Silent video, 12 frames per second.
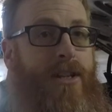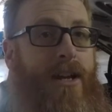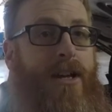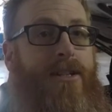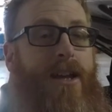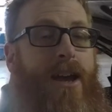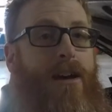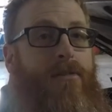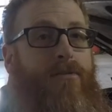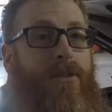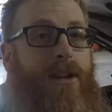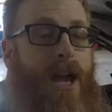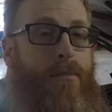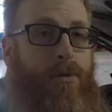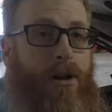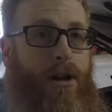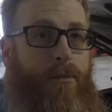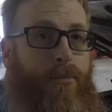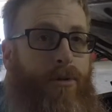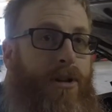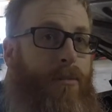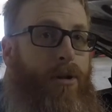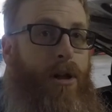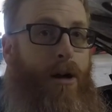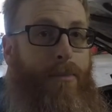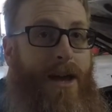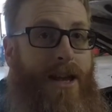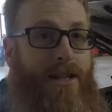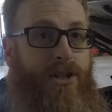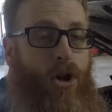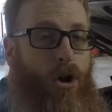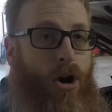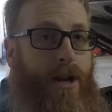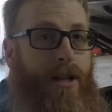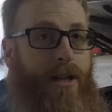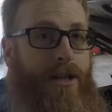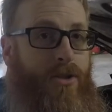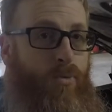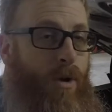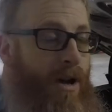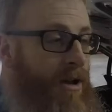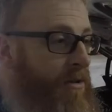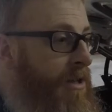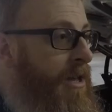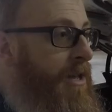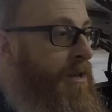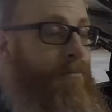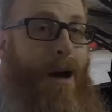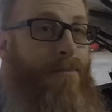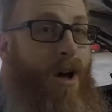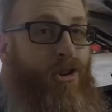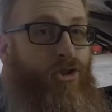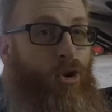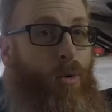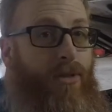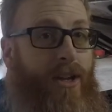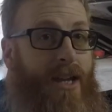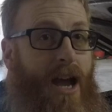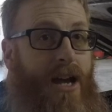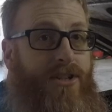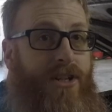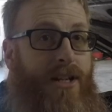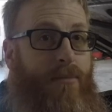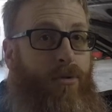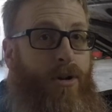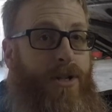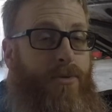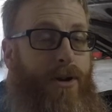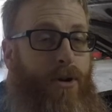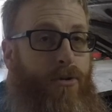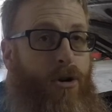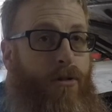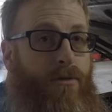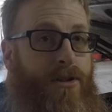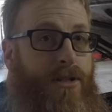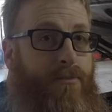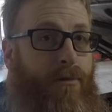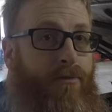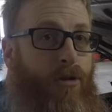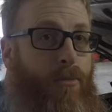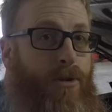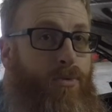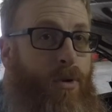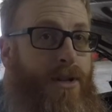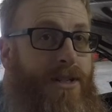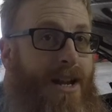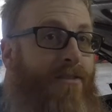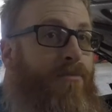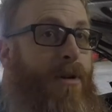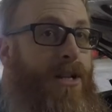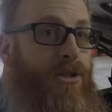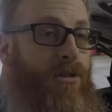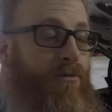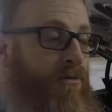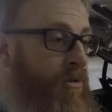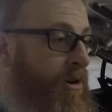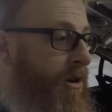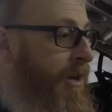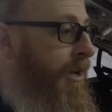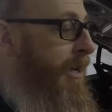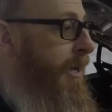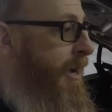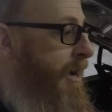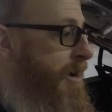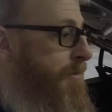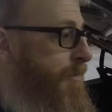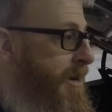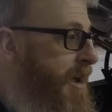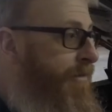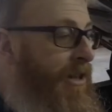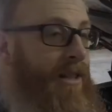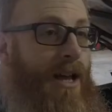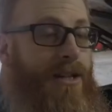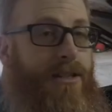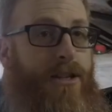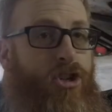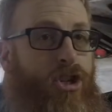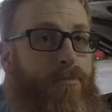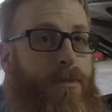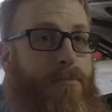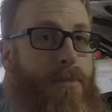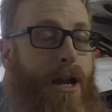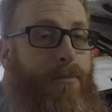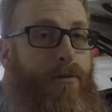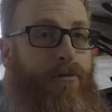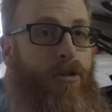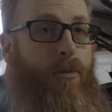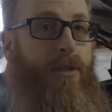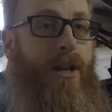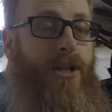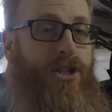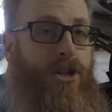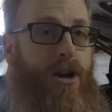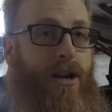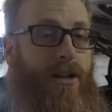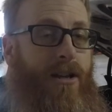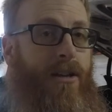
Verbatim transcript: does have camel hump or double hump heads on it as well. I'm not sure what the casting number is, so I don't know if it's the performance ones that everybody's looking for. Uh, but nevertheless, they should be better performing than a stock